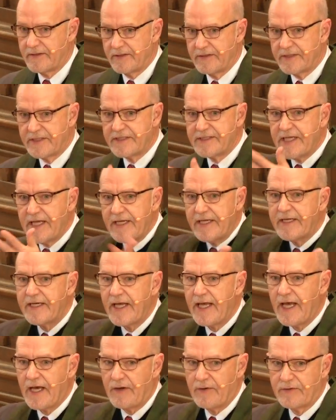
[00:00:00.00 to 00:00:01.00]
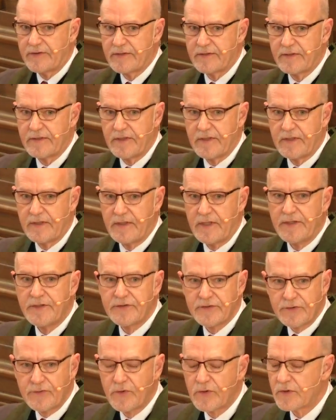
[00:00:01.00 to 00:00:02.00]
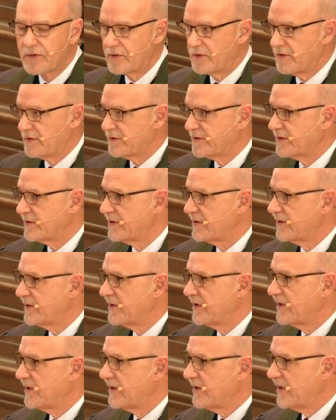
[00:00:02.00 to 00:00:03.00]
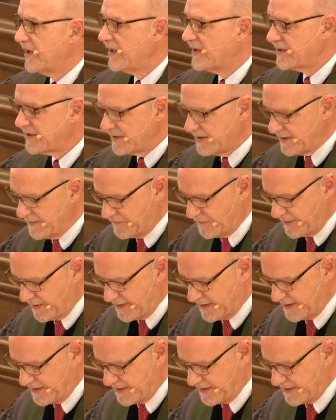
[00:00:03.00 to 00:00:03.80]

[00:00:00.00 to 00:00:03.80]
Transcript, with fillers: to take it out into the world, and to live with